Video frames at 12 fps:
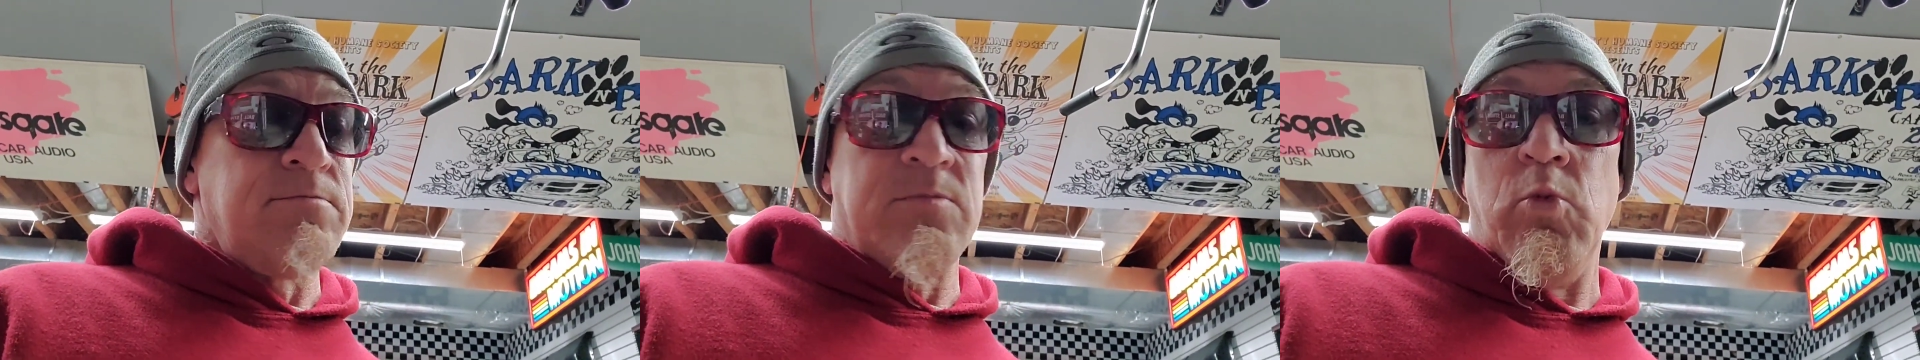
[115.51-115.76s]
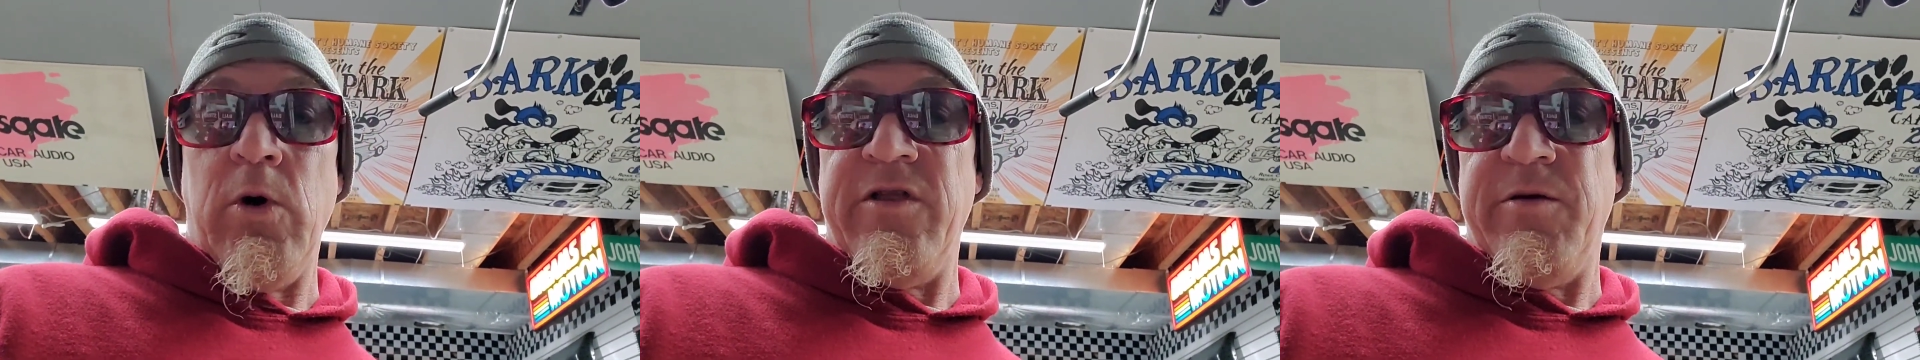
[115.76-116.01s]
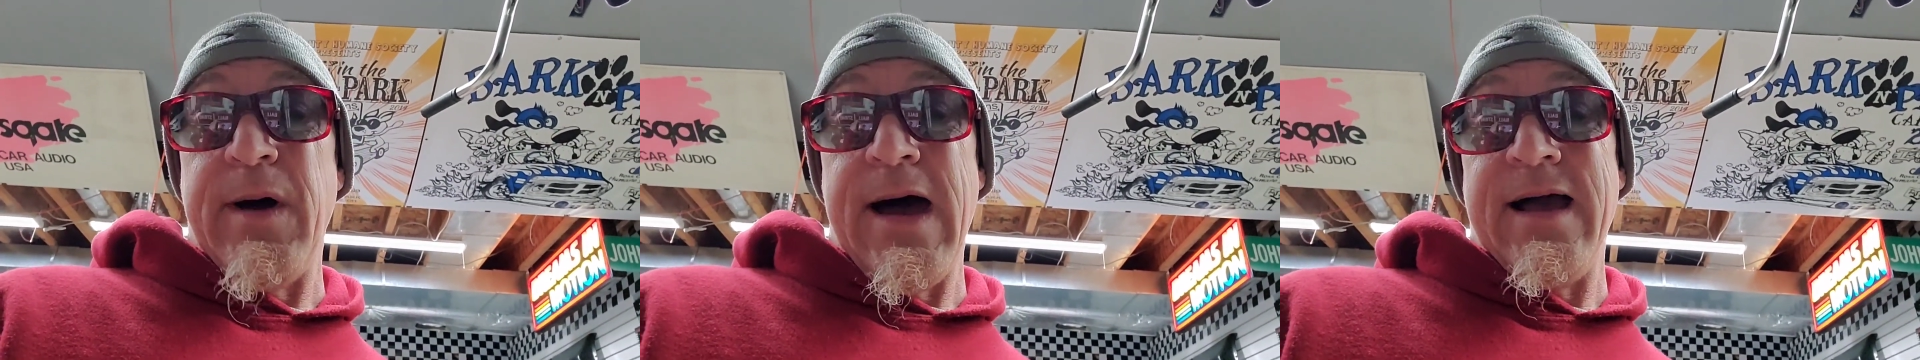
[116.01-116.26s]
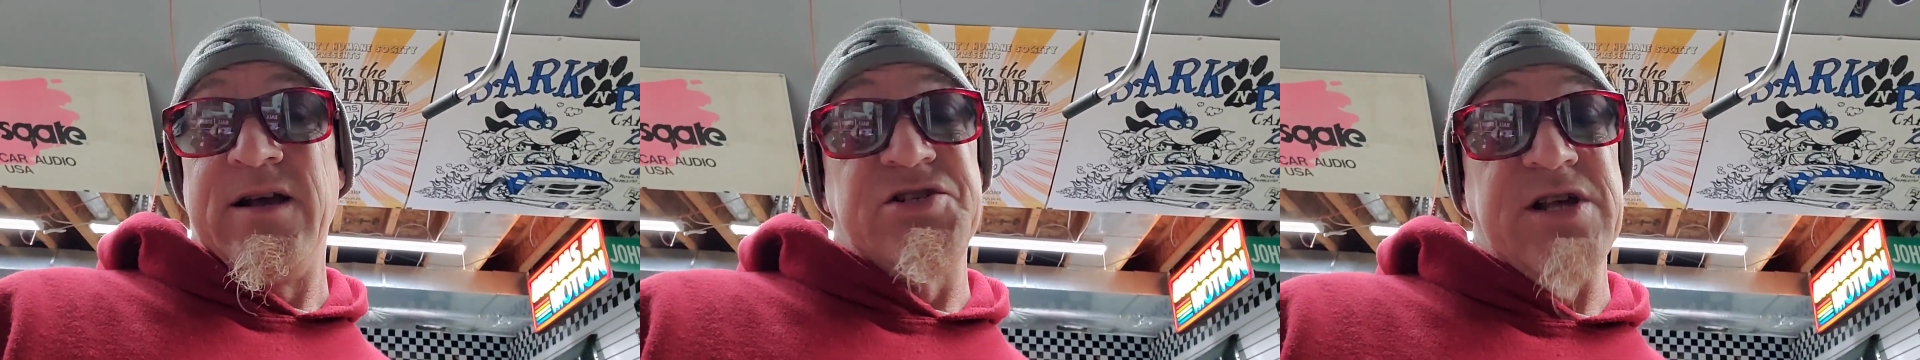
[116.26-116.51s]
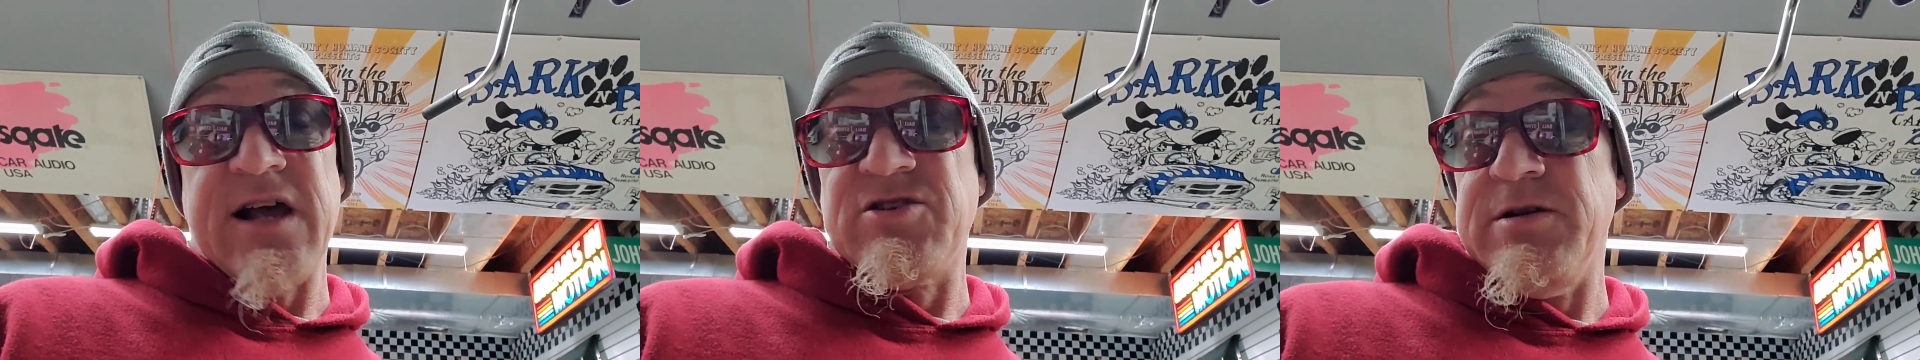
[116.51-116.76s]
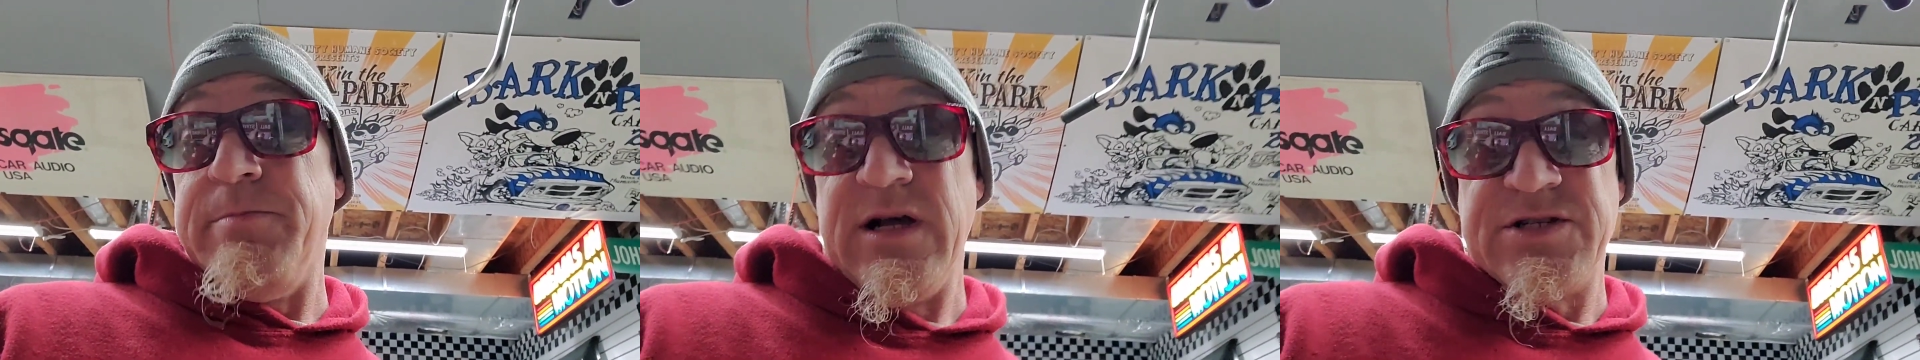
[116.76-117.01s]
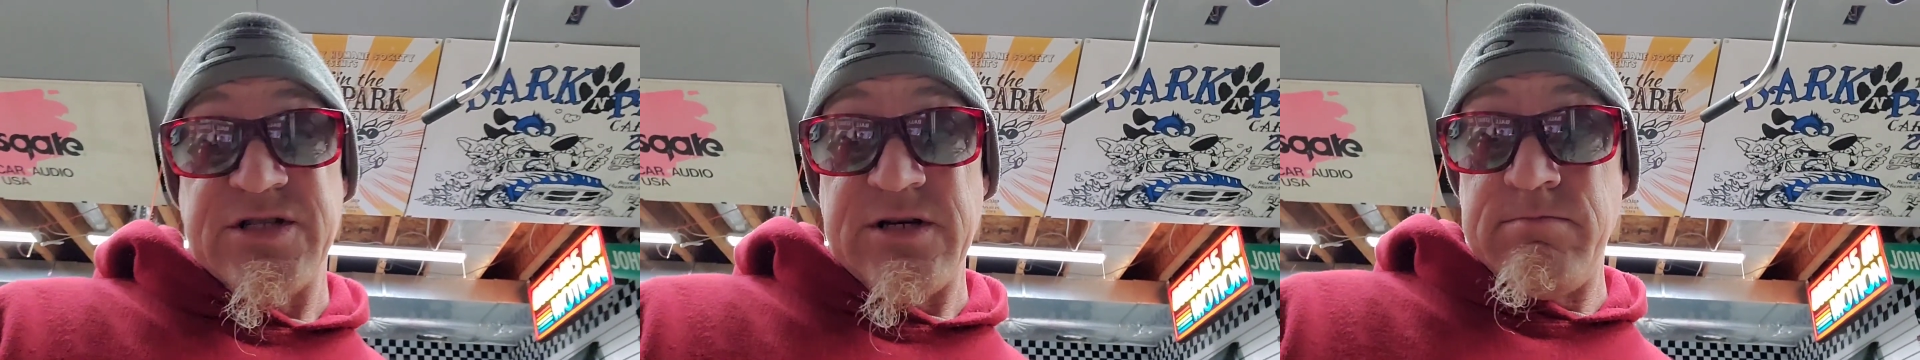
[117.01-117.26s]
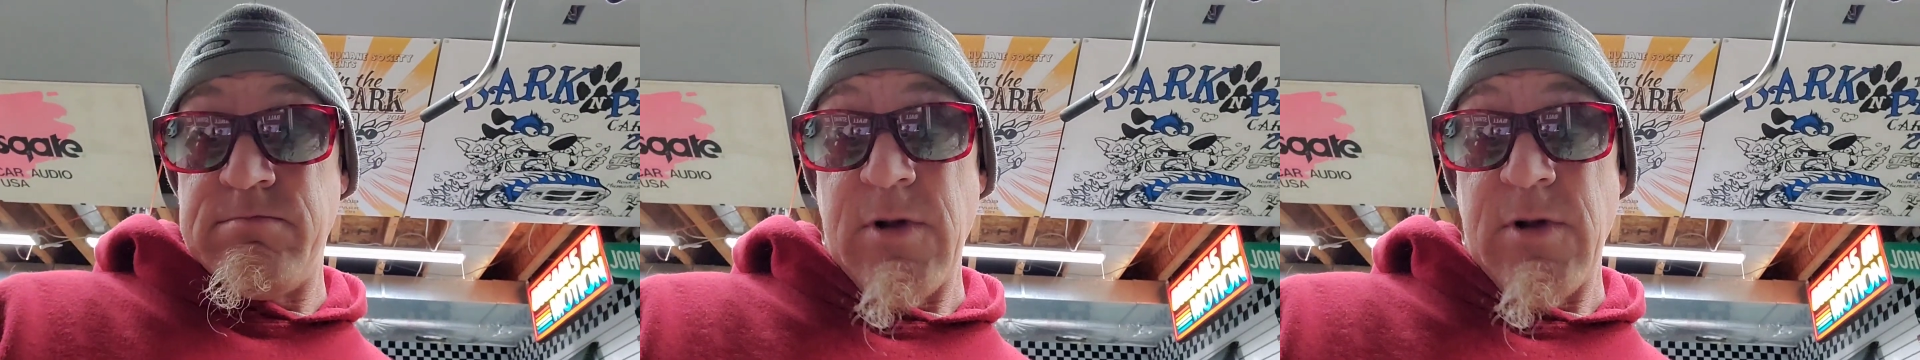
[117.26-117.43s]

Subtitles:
One of the bags actually busted